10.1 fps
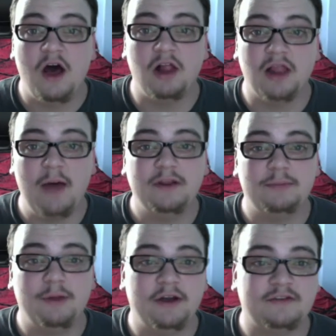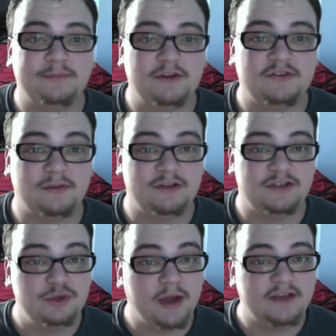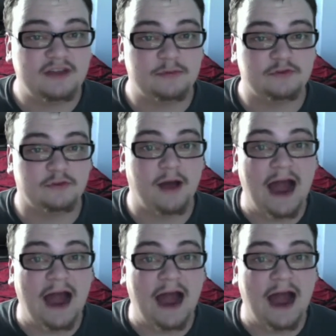Allowing the player to special summon 2 X-Sabers from